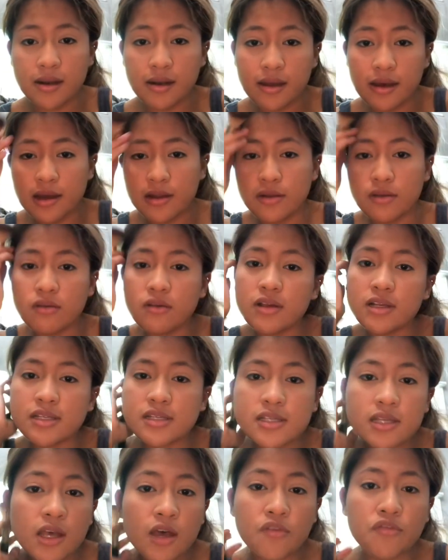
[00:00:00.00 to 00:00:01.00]
I do a
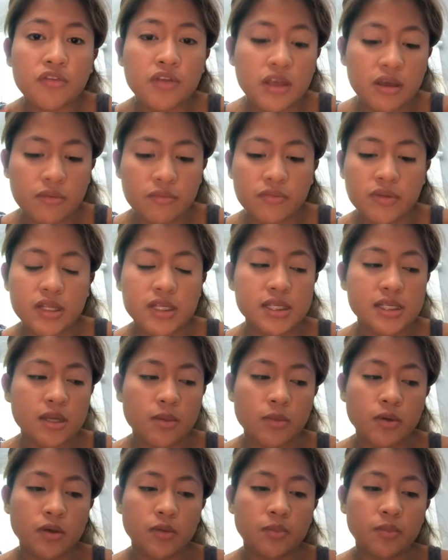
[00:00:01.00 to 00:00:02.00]
soft glam for the
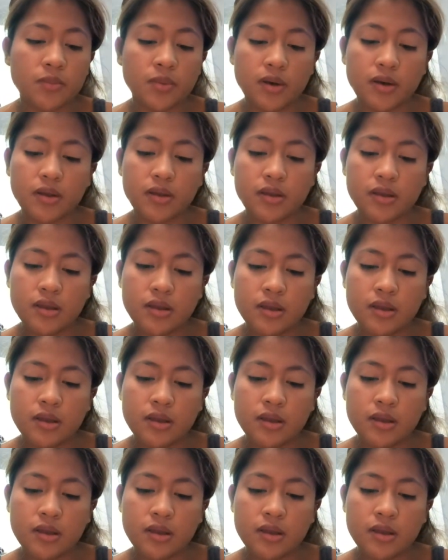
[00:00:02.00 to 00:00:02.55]
summer, but